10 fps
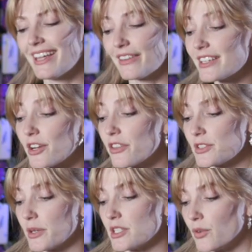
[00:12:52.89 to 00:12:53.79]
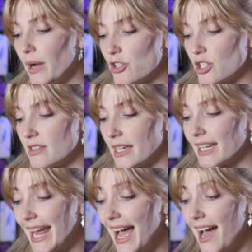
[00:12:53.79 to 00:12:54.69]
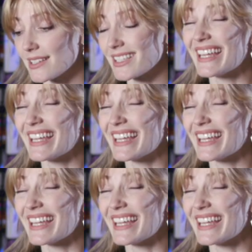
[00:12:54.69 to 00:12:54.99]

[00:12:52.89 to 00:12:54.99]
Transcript: these are the sorts of questions I can ask.